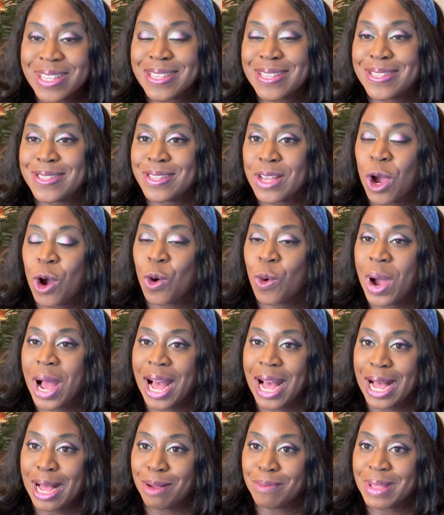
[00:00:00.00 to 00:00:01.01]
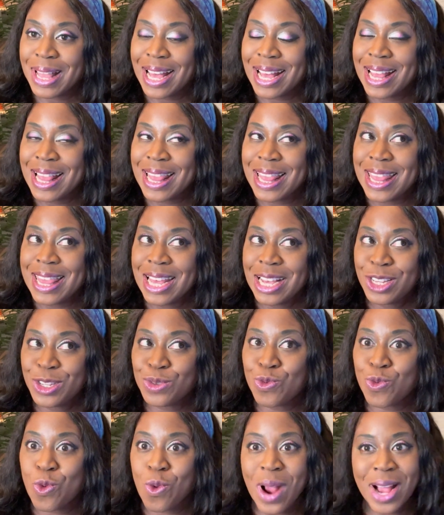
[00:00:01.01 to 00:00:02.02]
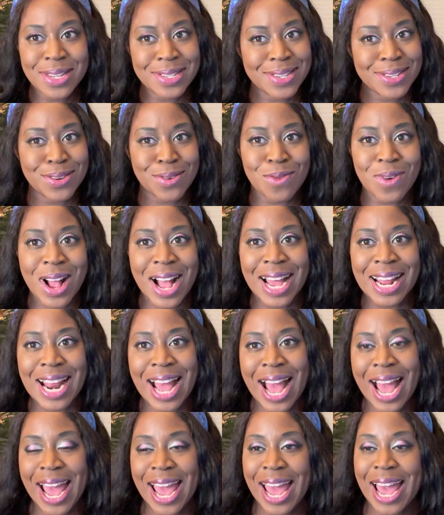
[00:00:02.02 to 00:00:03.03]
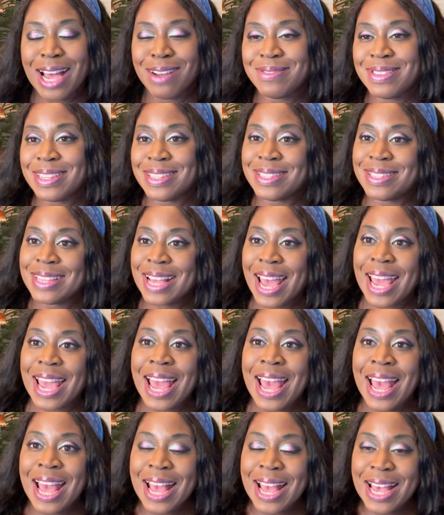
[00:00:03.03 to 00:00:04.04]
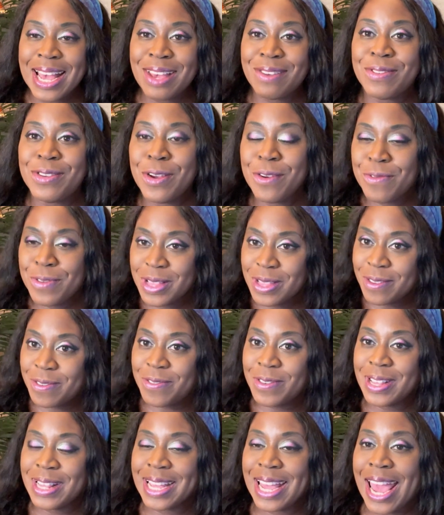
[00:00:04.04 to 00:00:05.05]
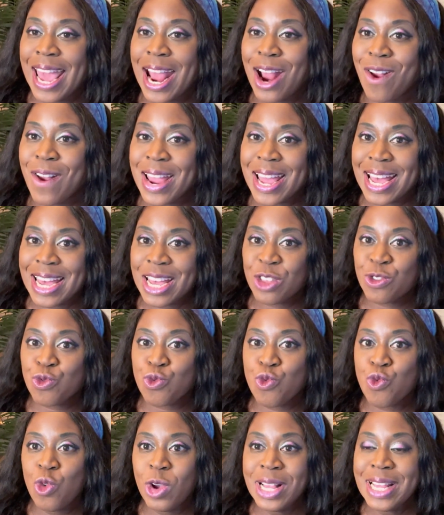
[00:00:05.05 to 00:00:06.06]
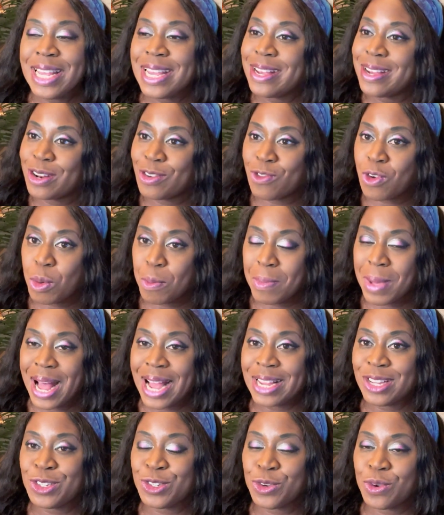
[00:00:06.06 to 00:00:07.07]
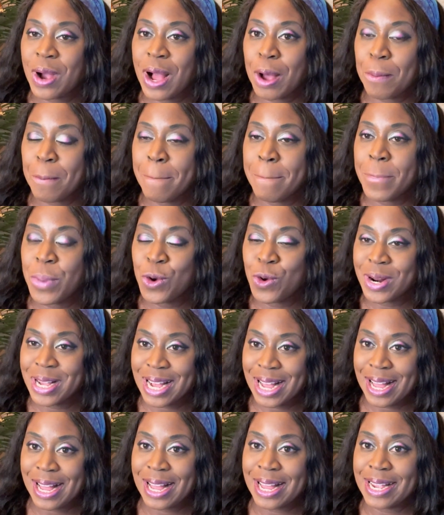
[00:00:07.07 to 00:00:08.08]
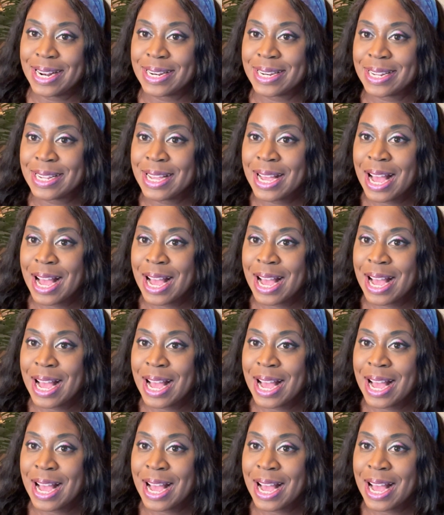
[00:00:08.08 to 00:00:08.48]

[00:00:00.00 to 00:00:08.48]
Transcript: So this restaurant, I have to say, if you're from the Philly area, it's really going to remind you of Budokan.